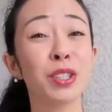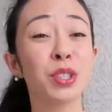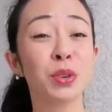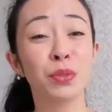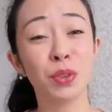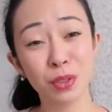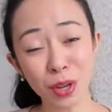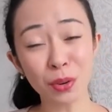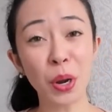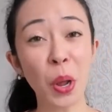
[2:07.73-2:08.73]
So if you
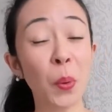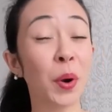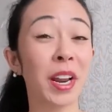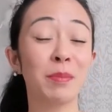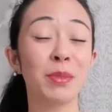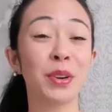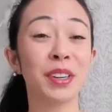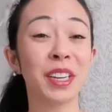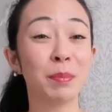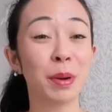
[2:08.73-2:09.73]
don't know what I'm
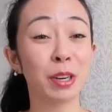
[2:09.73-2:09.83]
talking about,